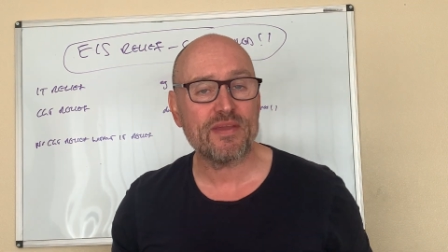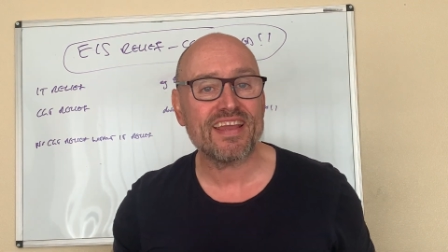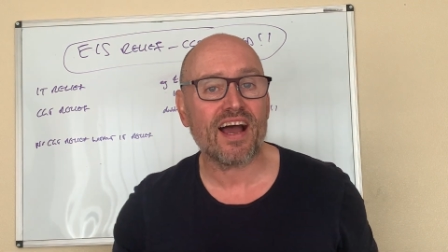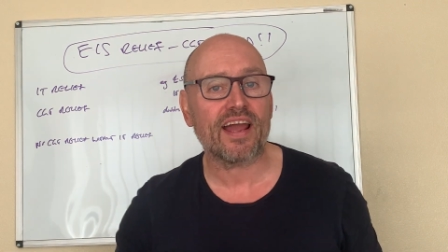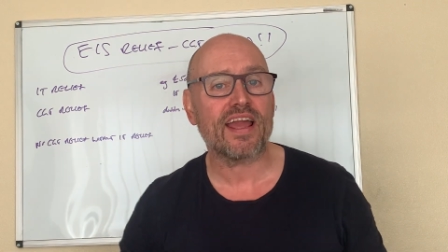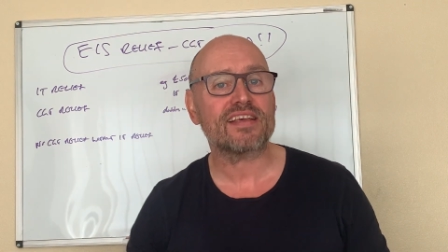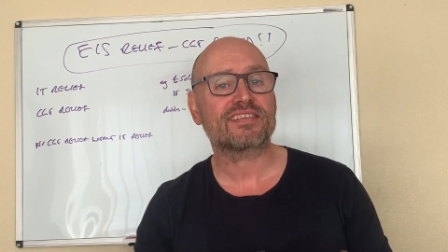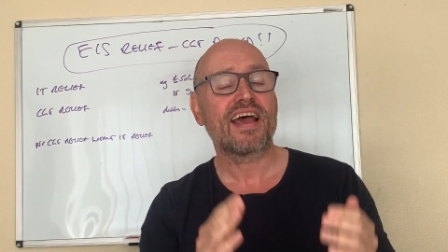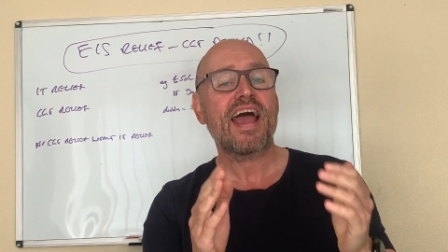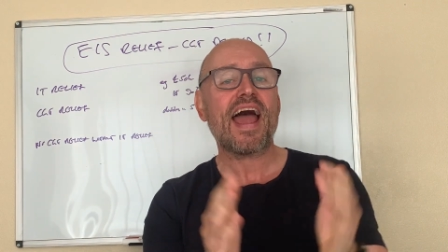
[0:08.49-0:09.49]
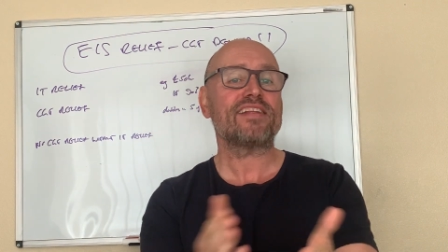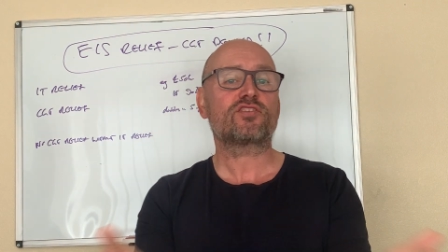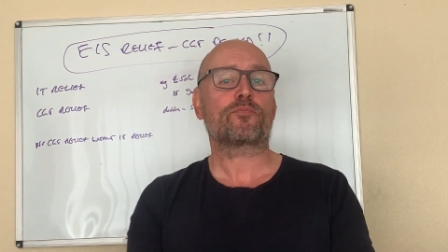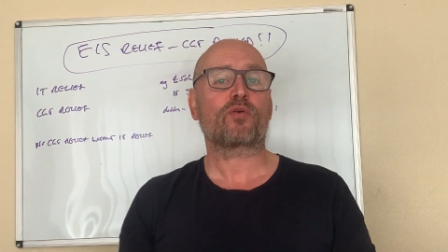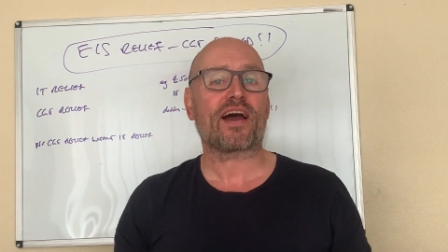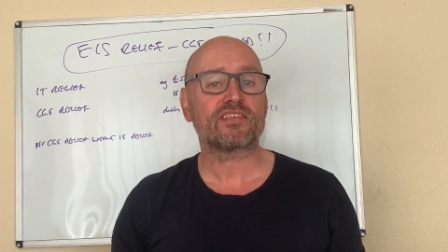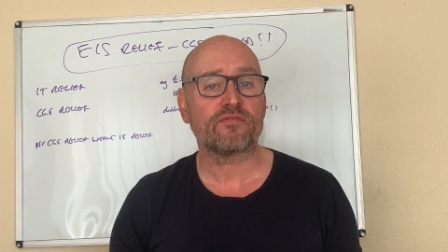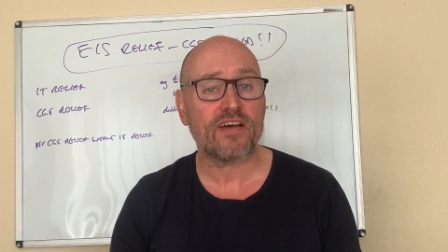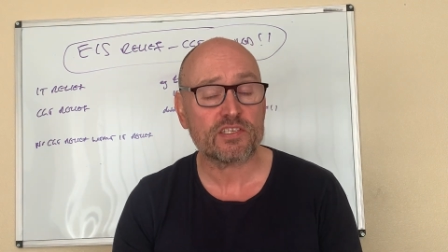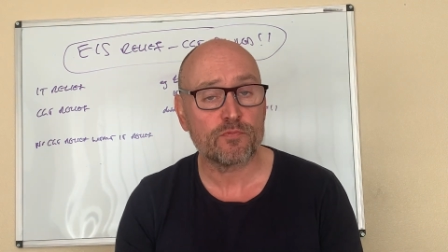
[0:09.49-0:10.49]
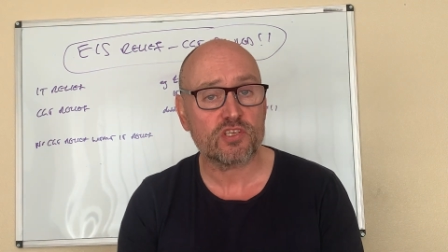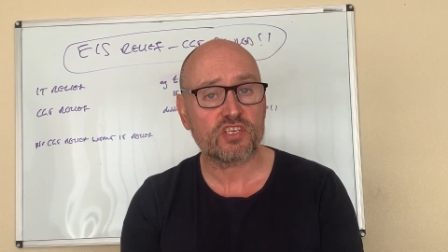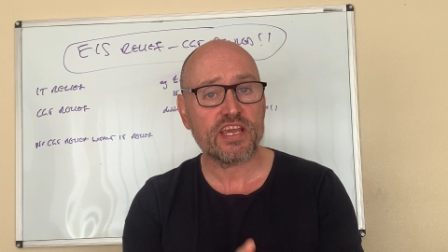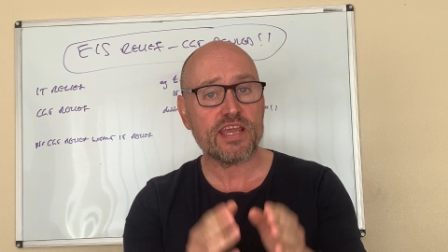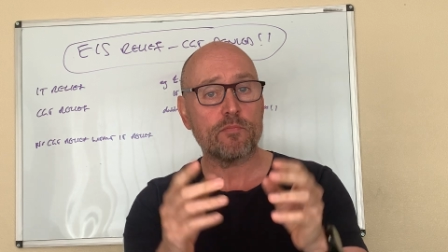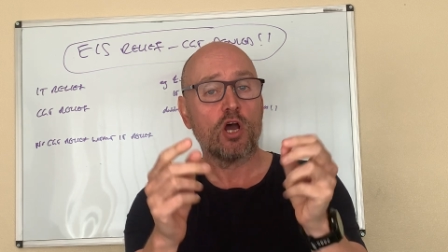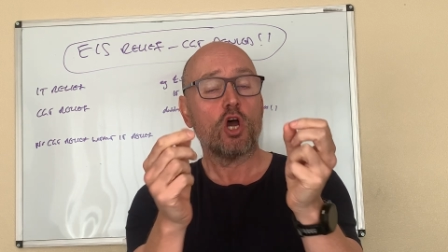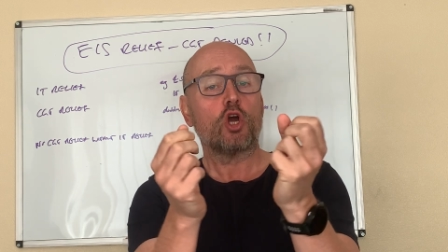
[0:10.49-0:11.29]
EIS Enterprise Investment Scheme,